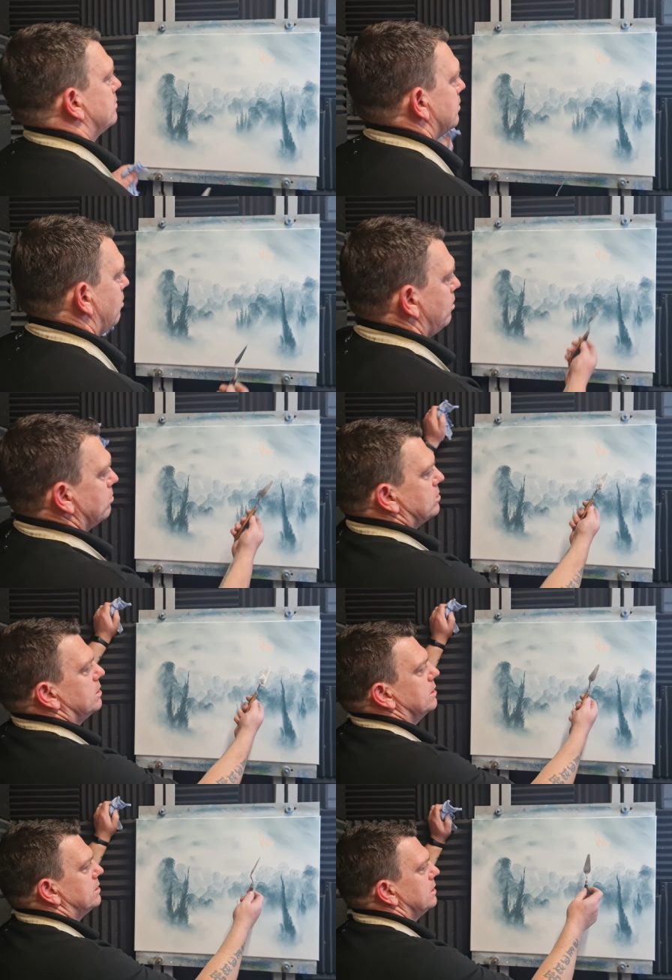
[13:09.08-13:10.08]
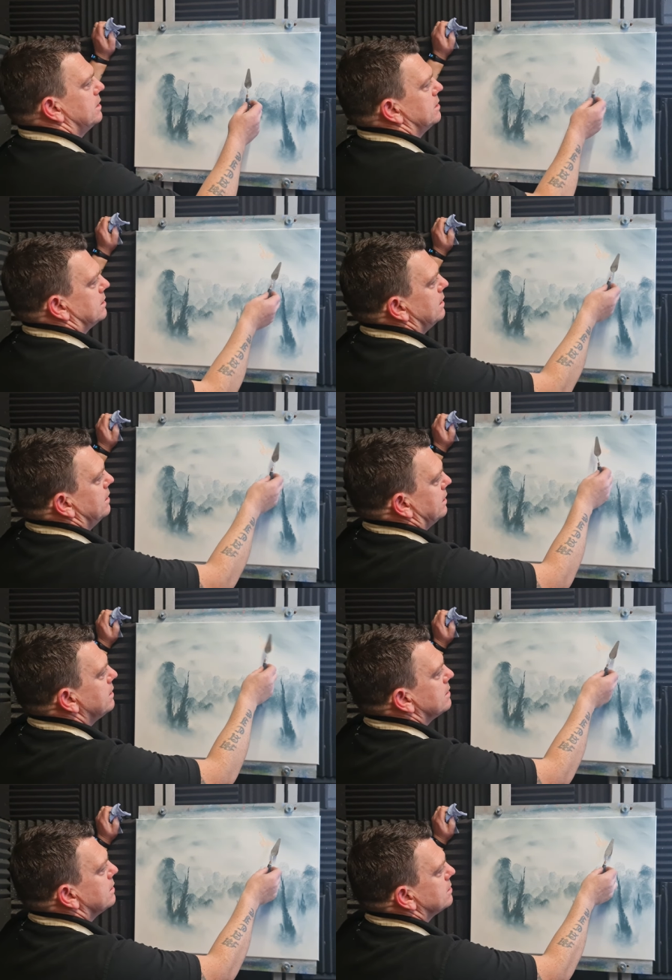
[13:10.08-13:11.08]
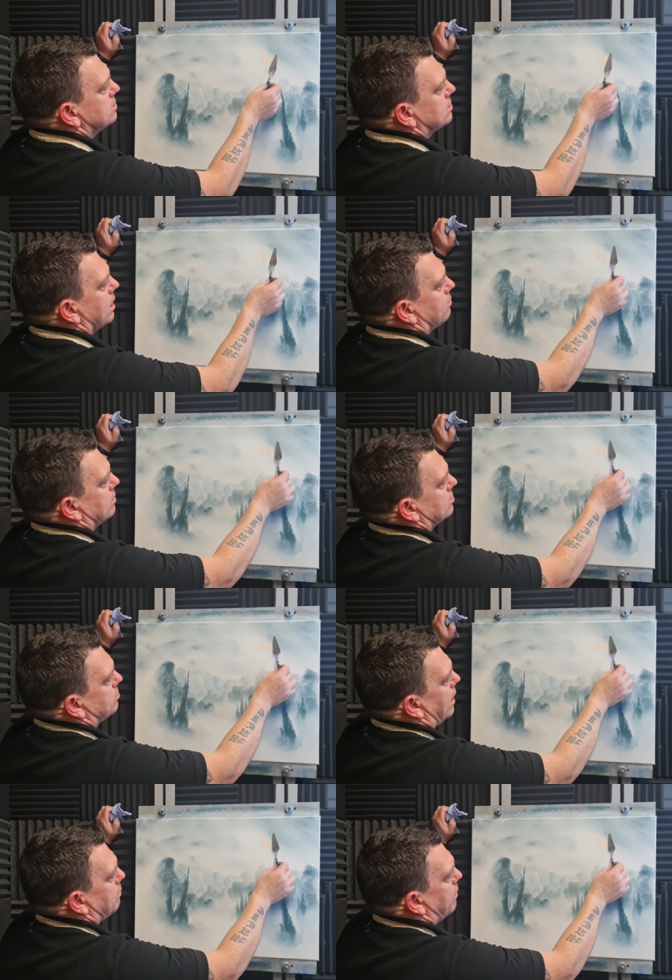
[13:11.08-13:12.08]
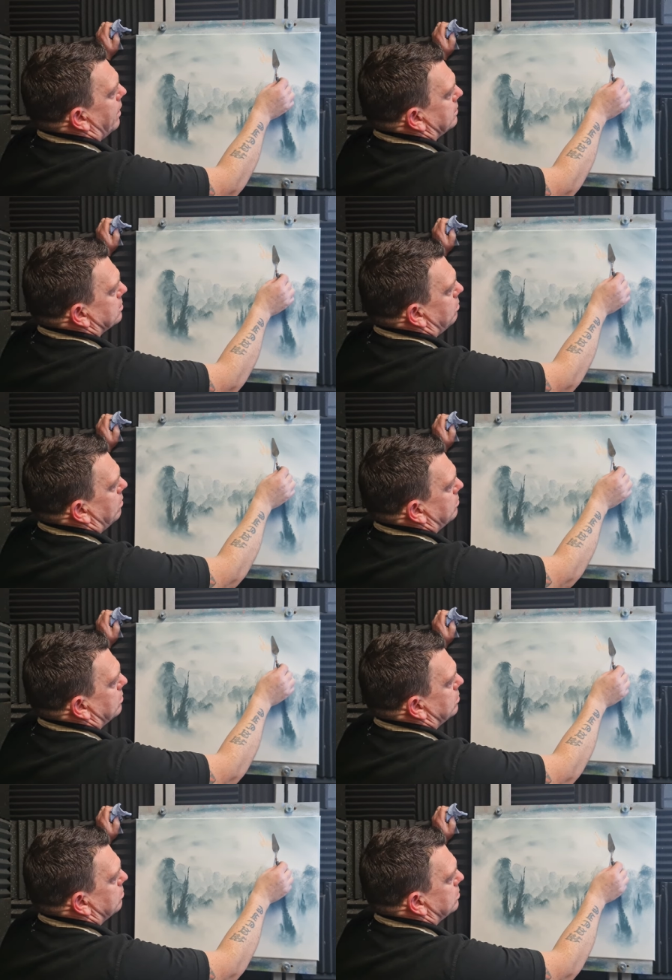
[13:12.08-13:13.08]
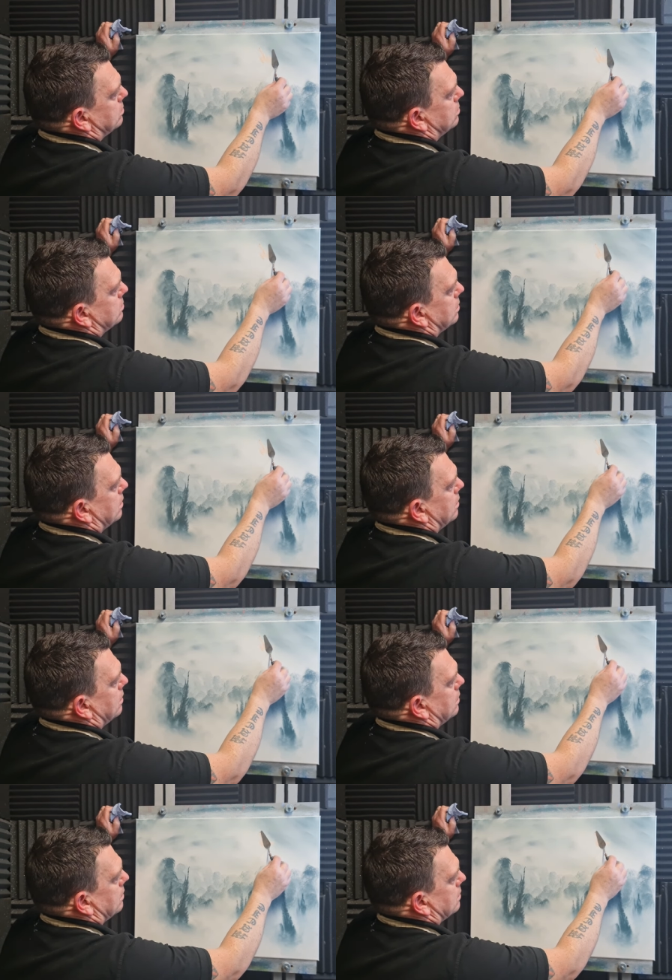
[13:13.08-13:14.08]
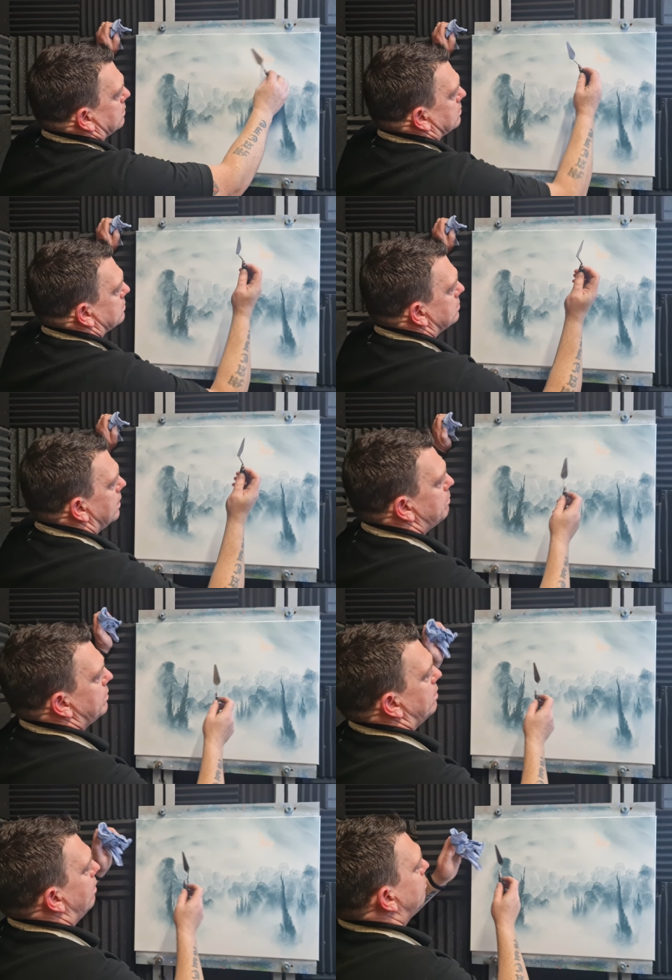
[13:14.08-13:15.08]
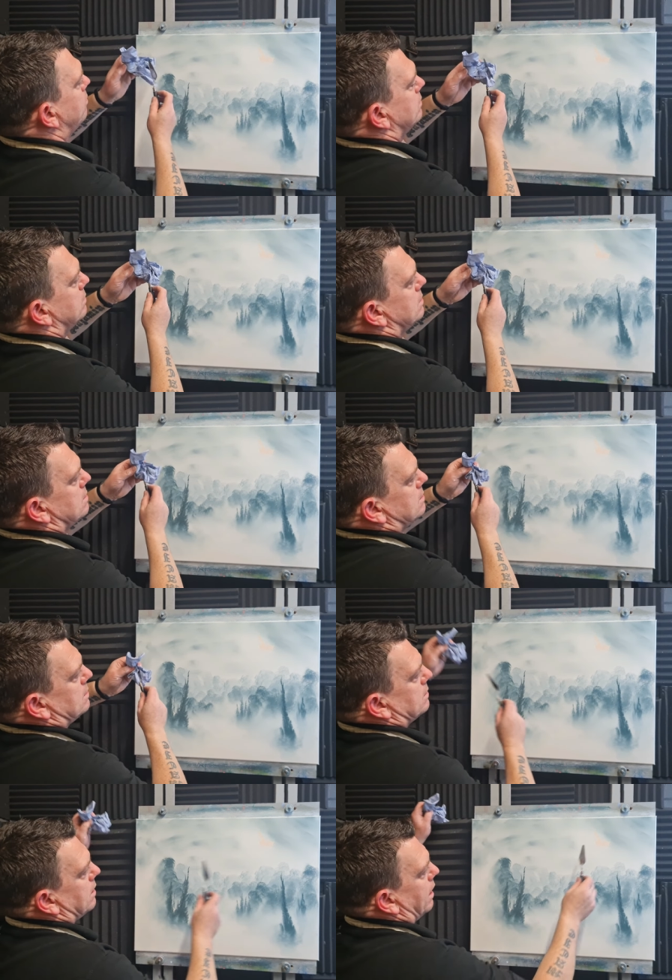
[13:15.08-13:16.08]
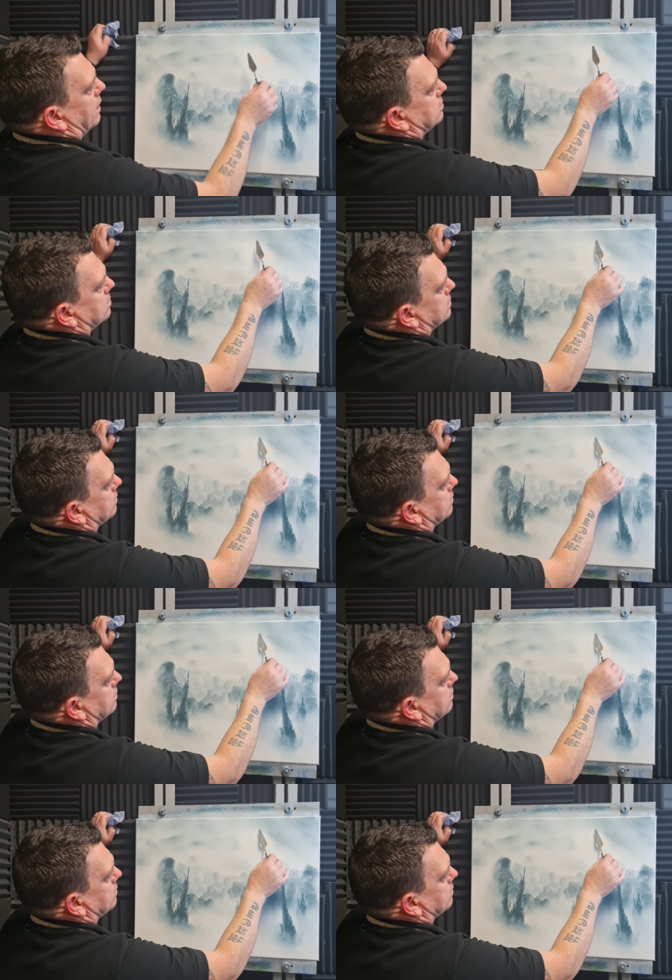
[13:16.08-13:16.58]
Now it looks dirty, it is clean, it's just dry paint. So all I'm going to do is just scrape it off and just